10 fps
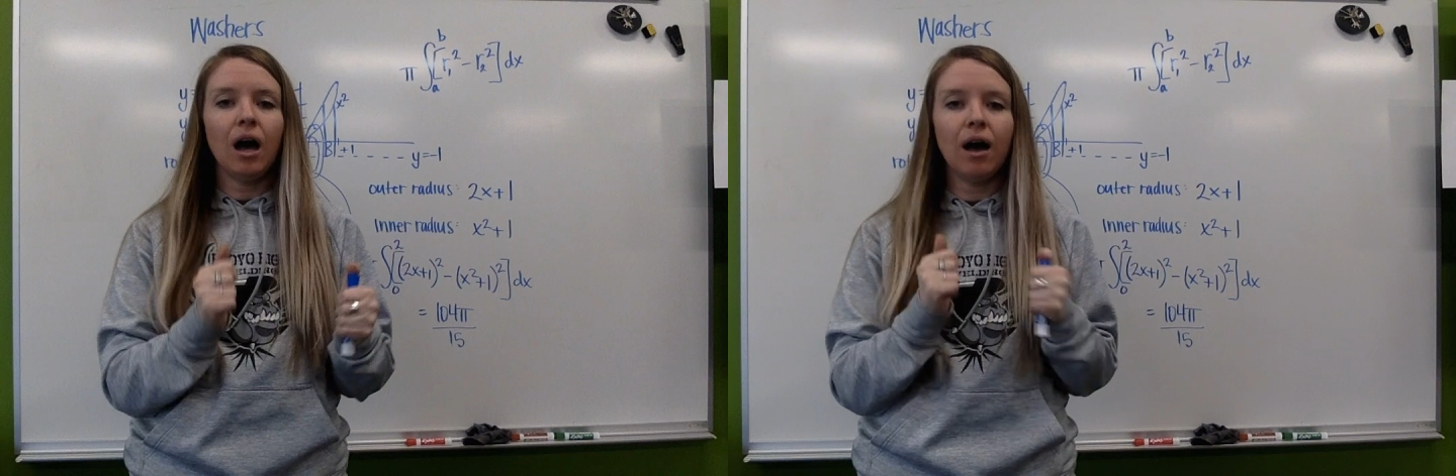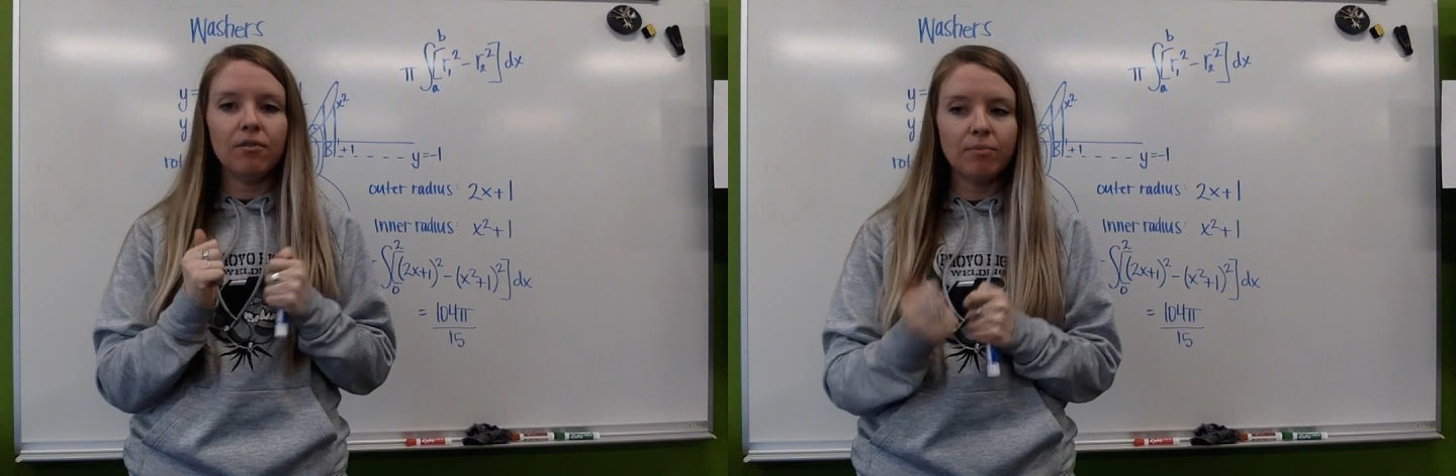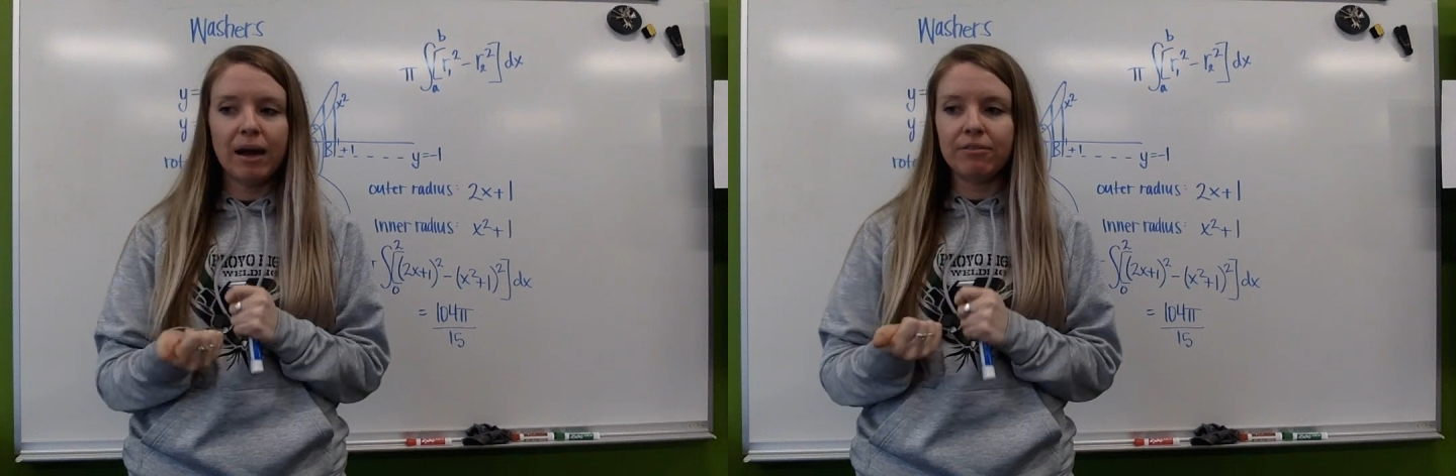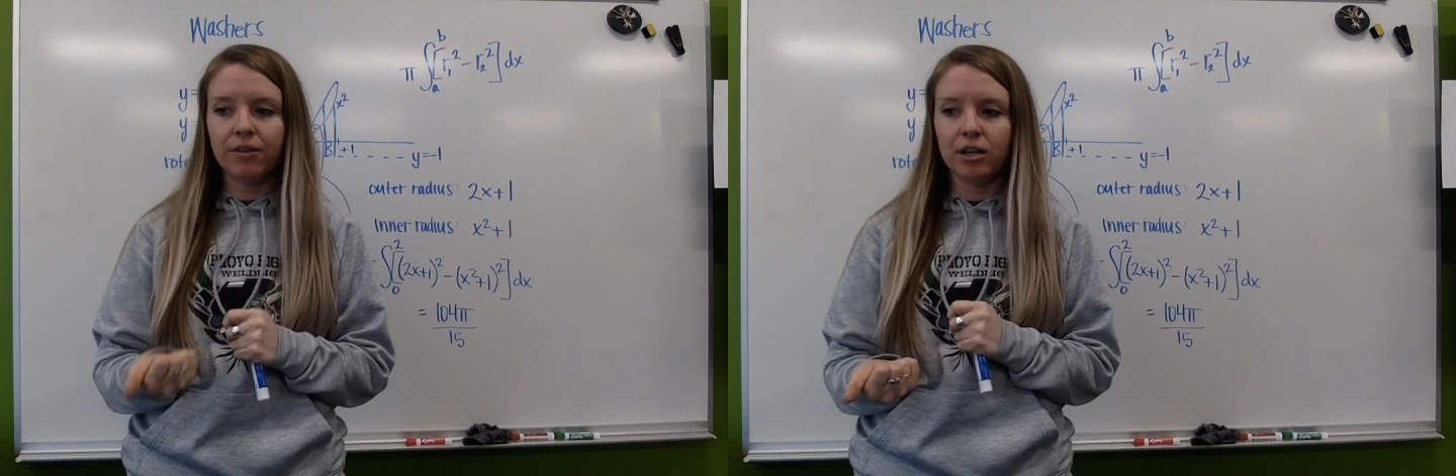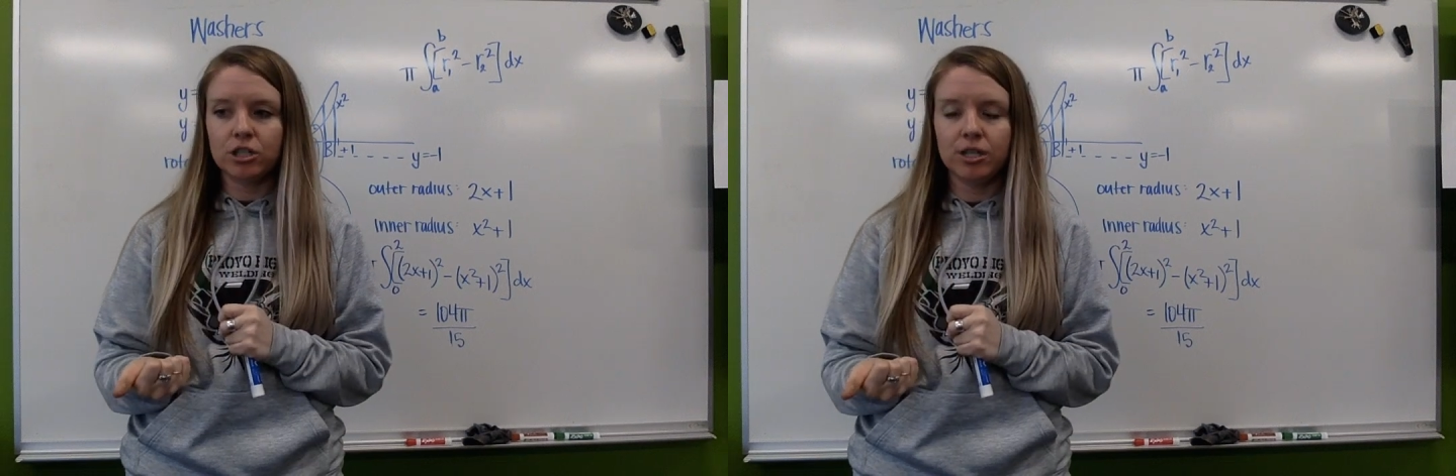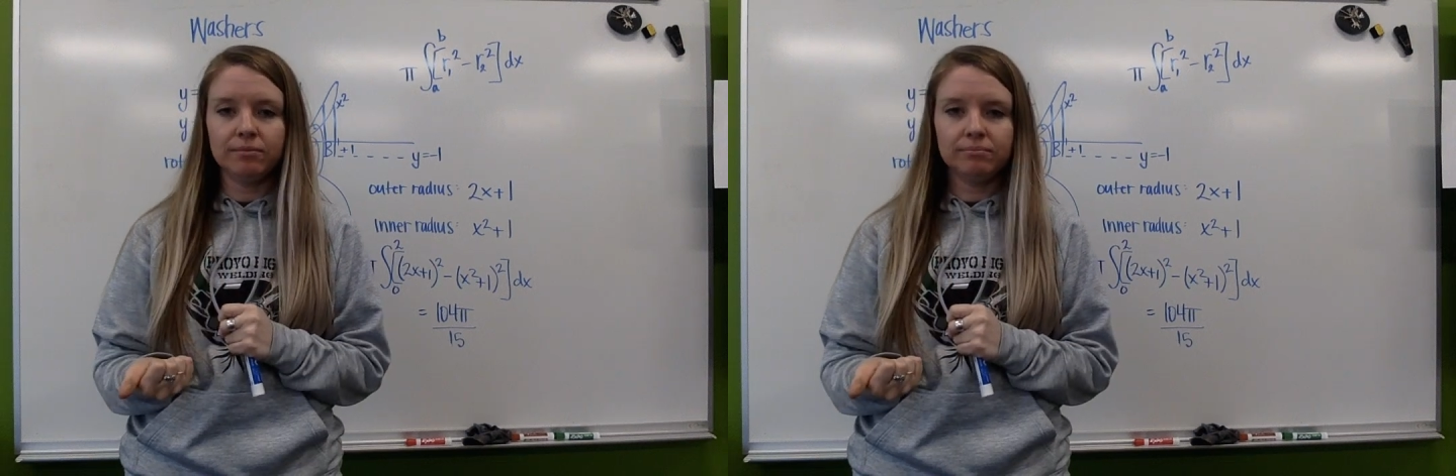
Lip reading: of my function?